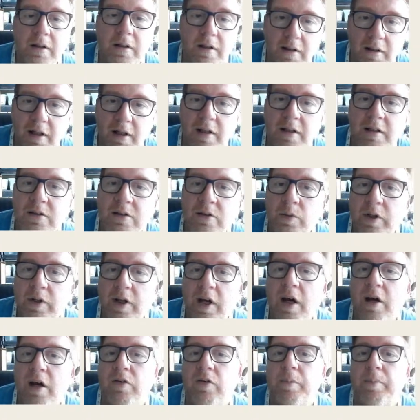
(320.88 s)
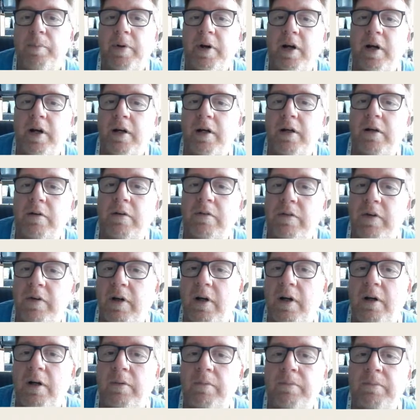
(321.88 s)
Next we have a pair
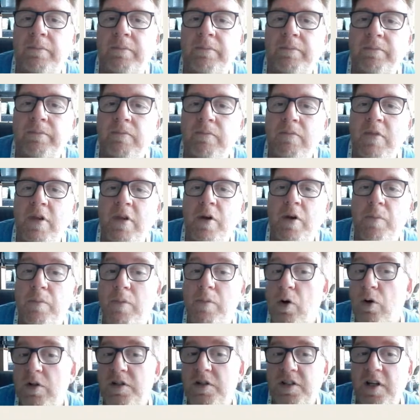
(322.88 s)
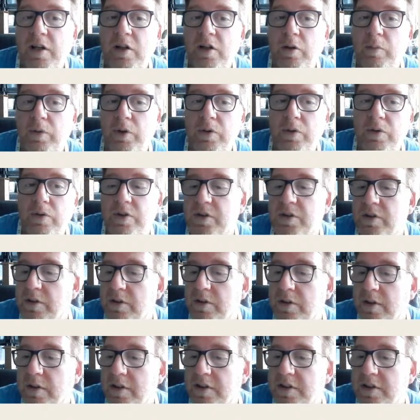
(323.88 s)
of motorcycle
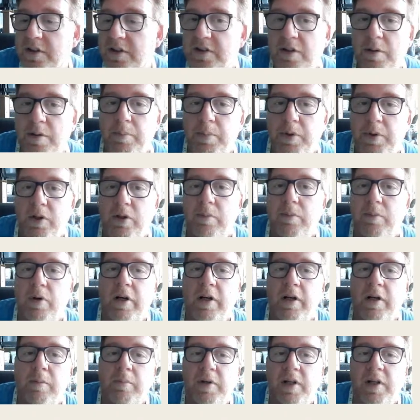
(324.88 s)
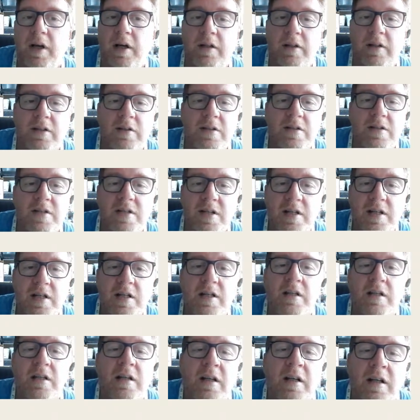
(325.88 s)
boots. This is the Built brand,
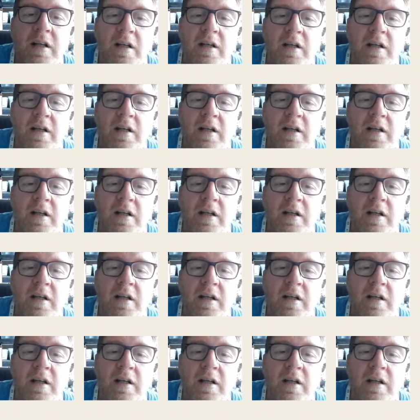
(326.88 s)
B-I-L-T.